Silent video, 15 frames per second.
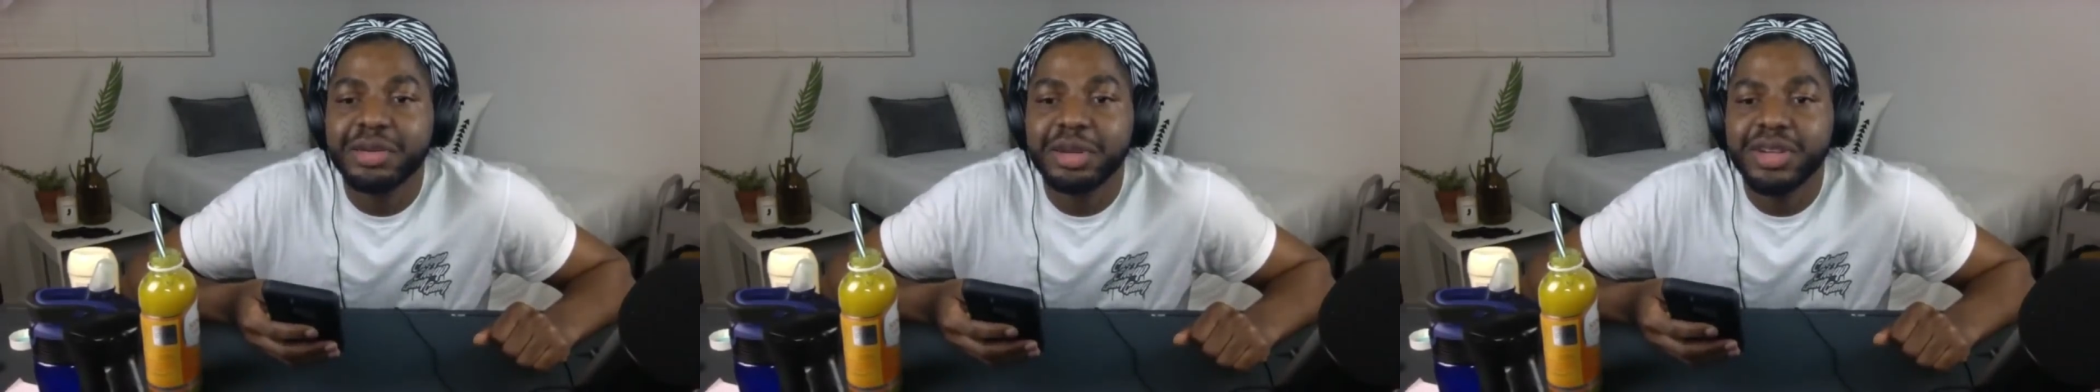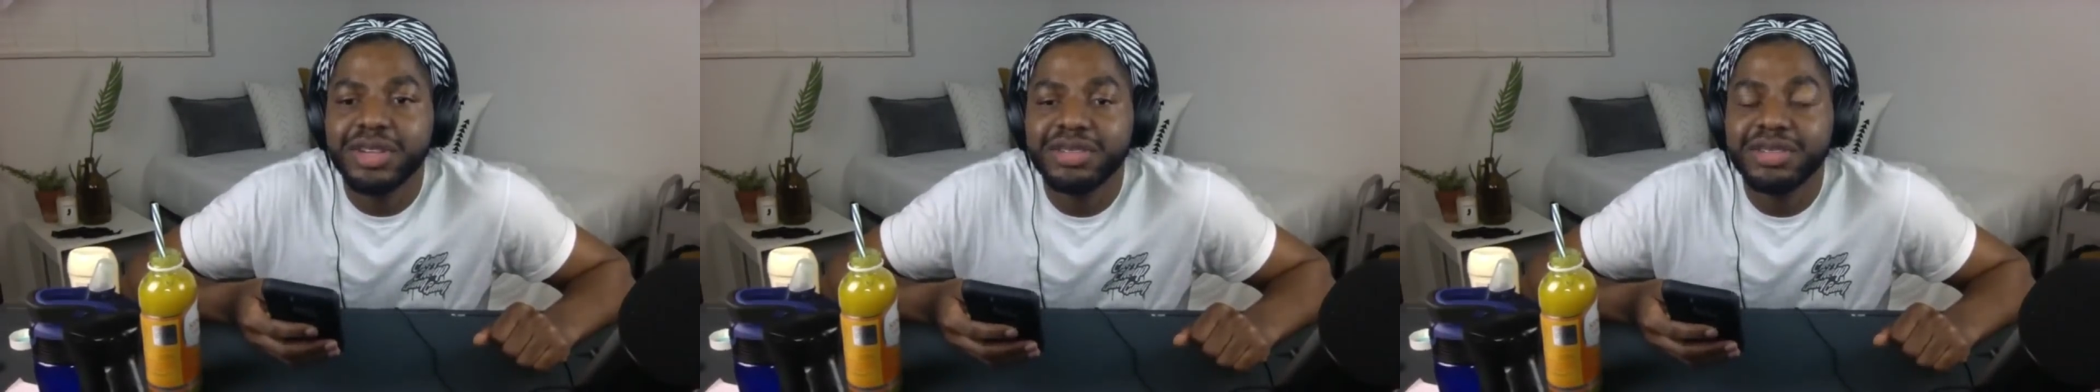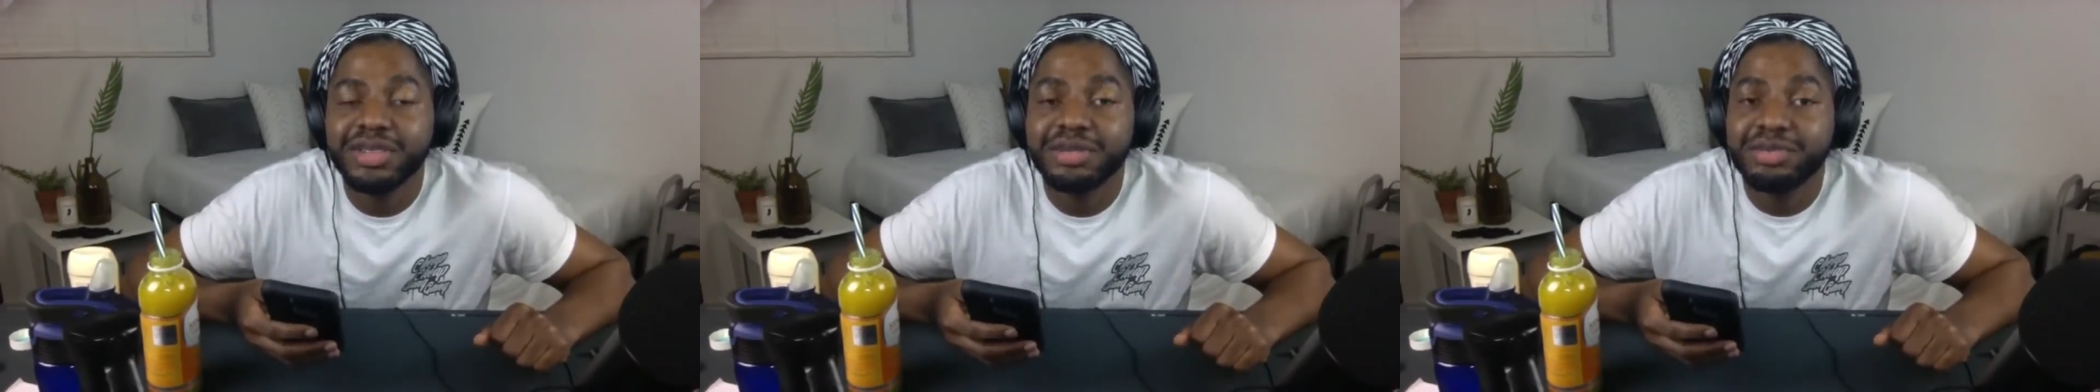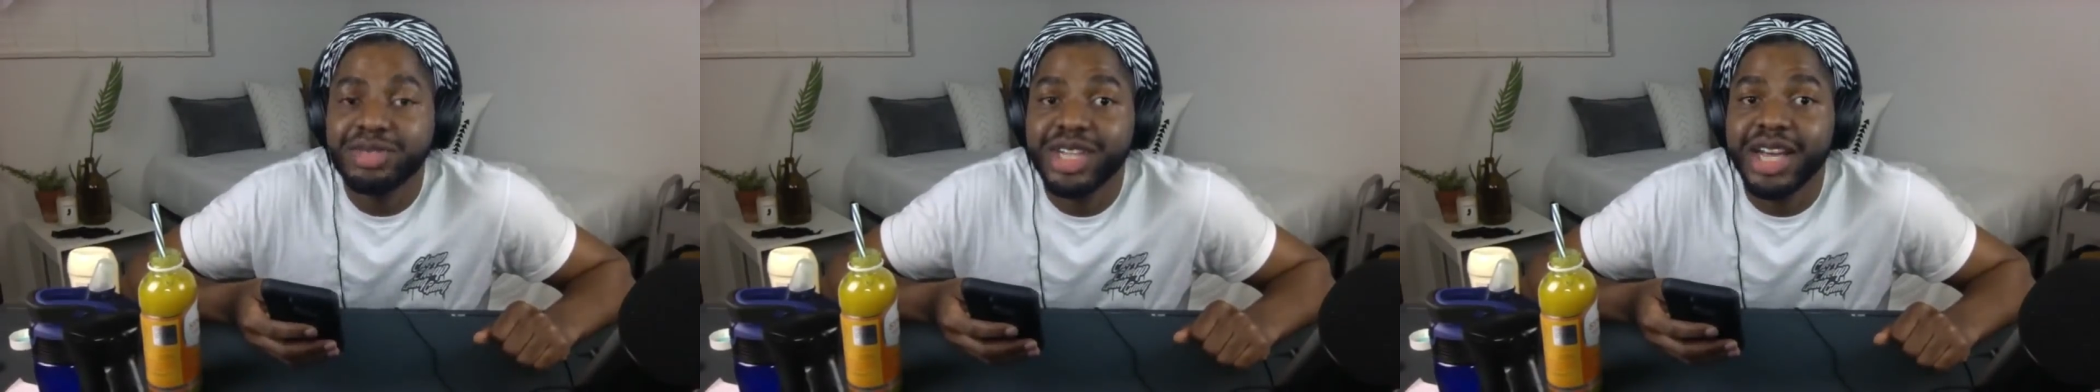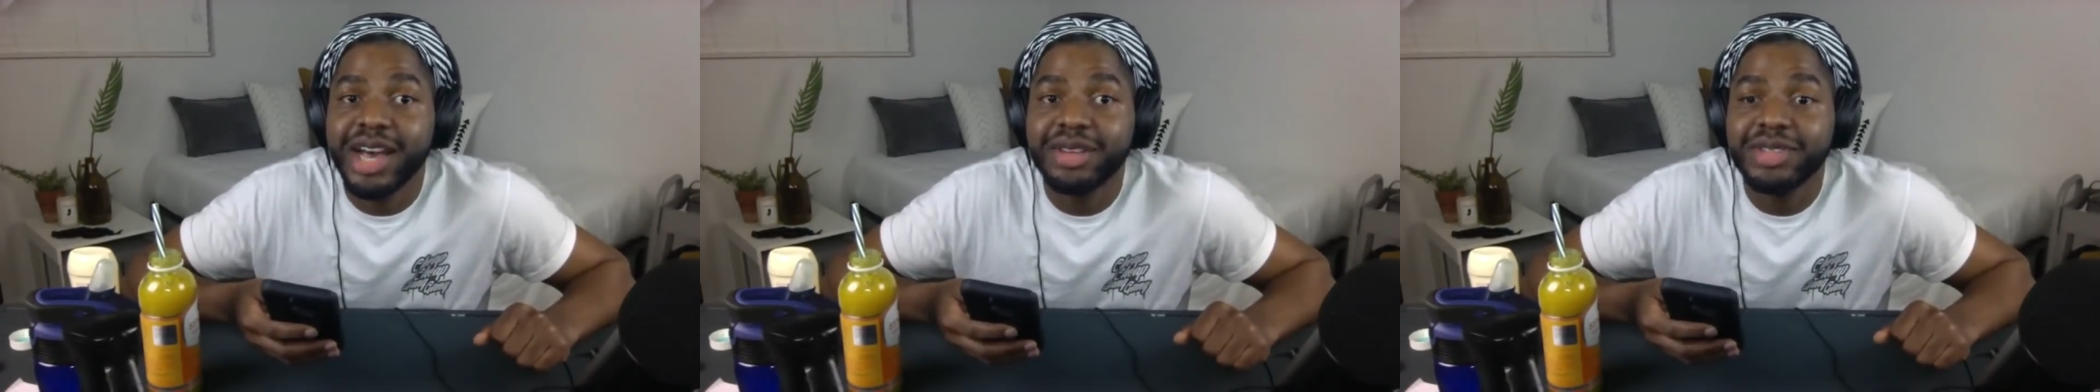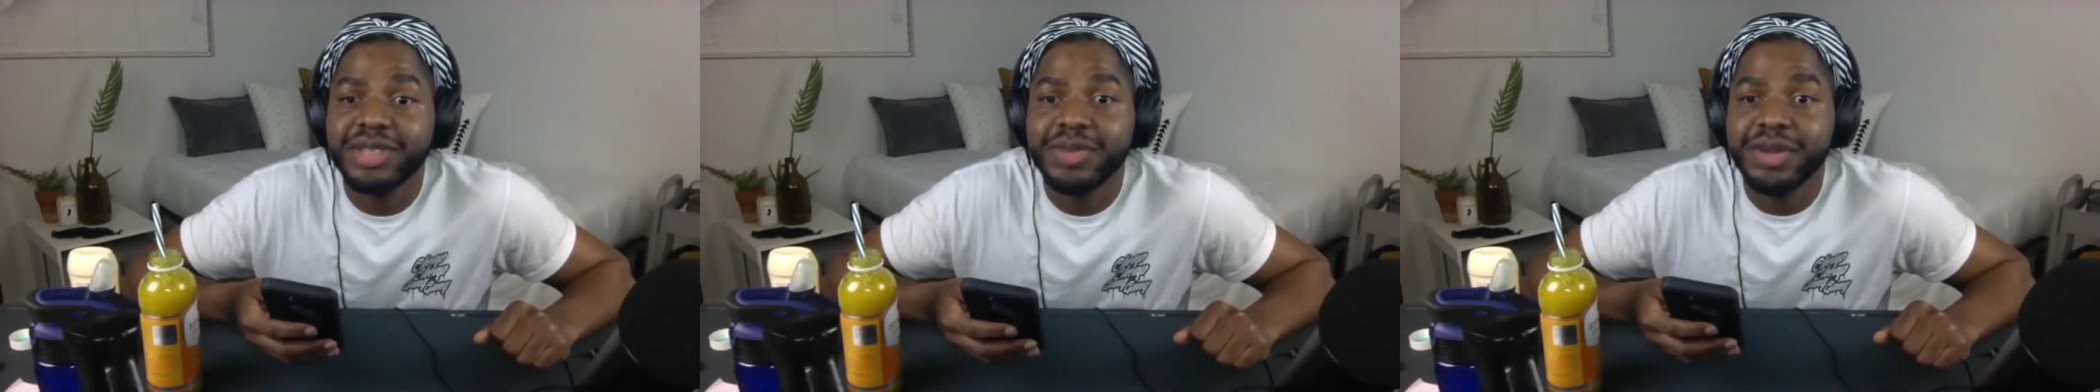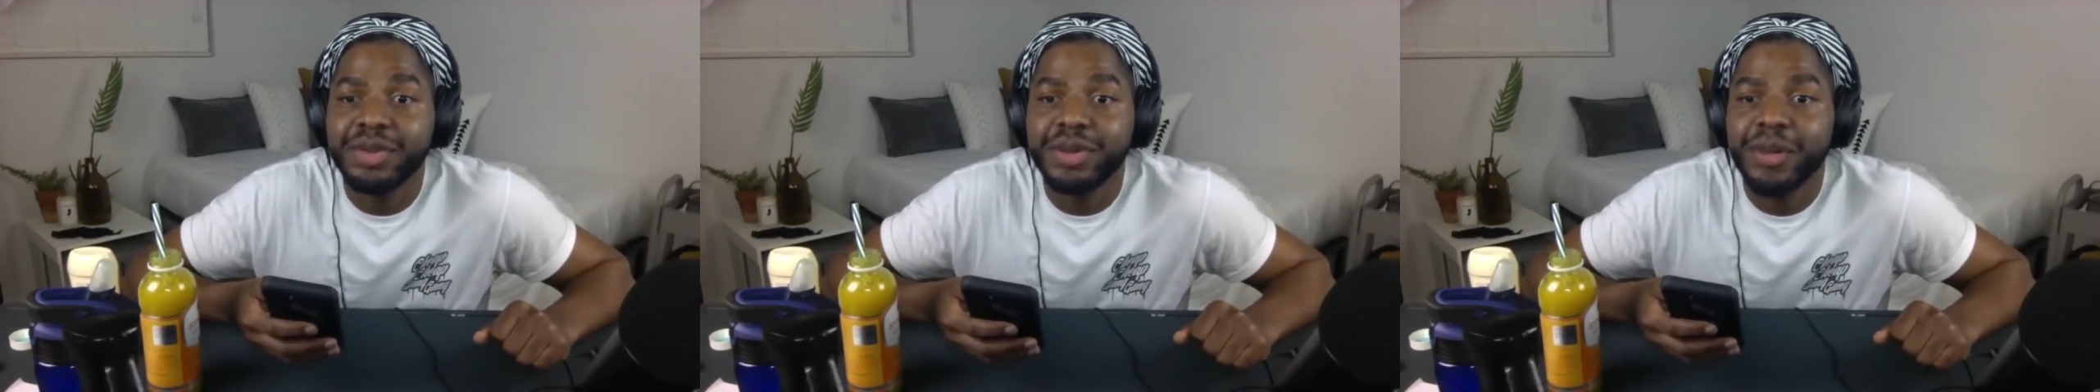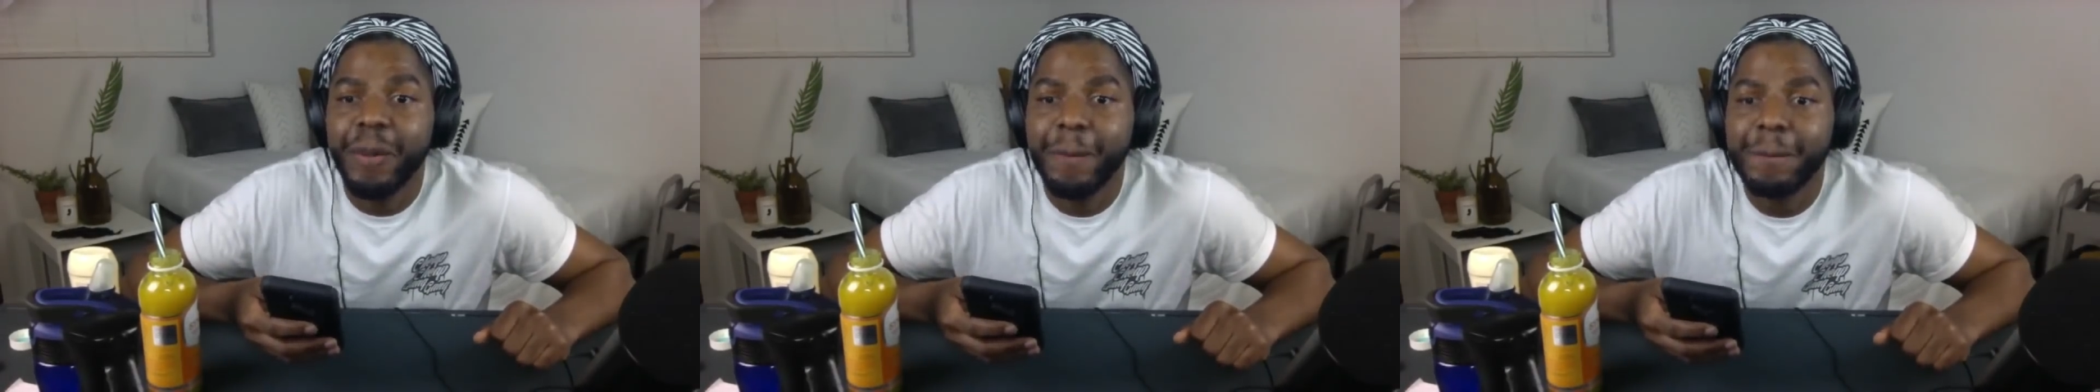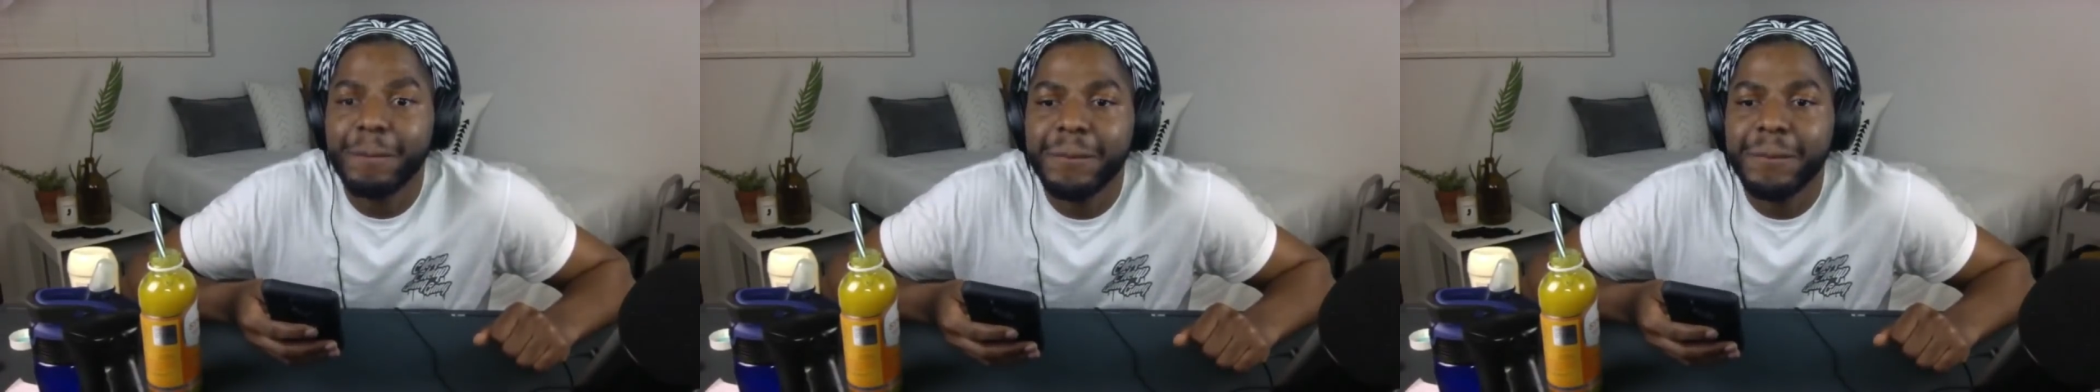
gonna check out these people.